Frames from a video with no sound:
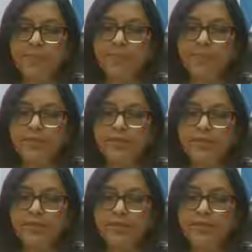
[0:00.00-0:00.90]
But
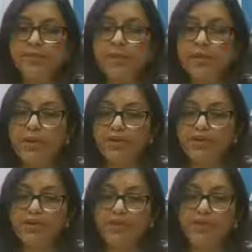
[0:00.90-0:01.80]
it
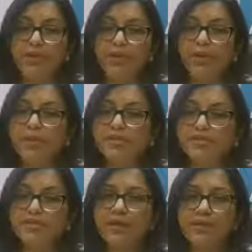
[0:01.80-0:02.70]
represents the
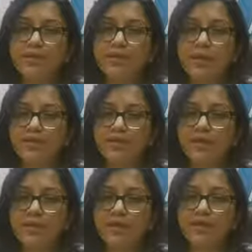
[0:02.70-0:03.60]
curative and the
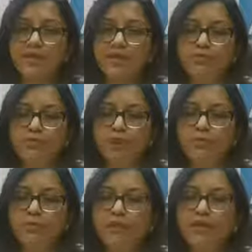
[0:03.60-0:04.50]
specific method of
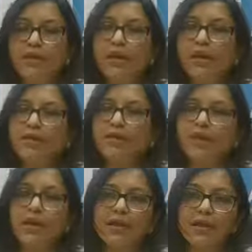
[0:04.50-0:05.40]
treatment, and it
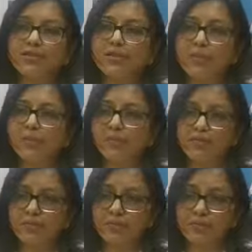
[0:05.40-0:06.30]
can actually
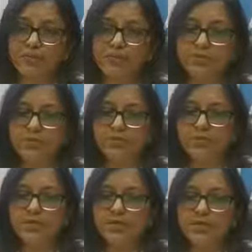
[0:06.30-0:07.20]
modify the course of
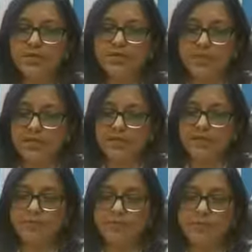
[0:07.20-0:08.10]
the
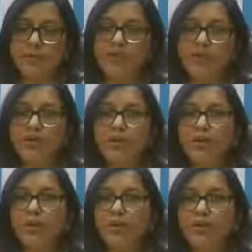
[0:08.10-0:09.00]
disease. There
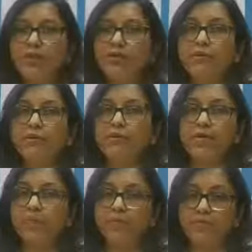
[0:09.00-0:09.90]
are two
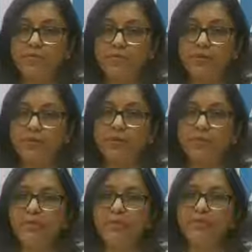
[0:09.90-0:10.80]
types of
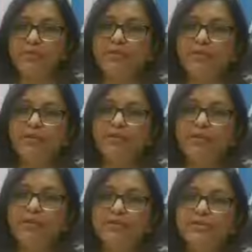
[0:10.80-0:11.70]
immunotherapy actually.
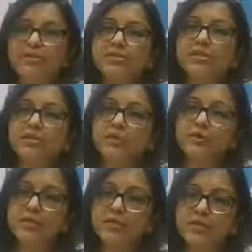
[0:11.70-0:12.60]
There's a
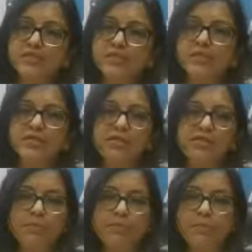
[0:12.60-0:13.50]
subcutaneous, which is
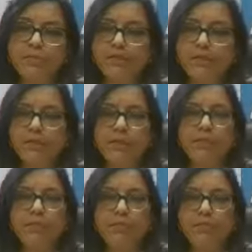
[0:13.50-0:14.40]
given below the skin,
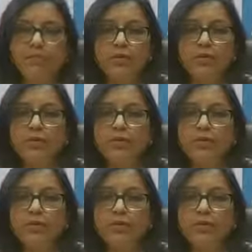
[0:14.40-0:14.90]
and also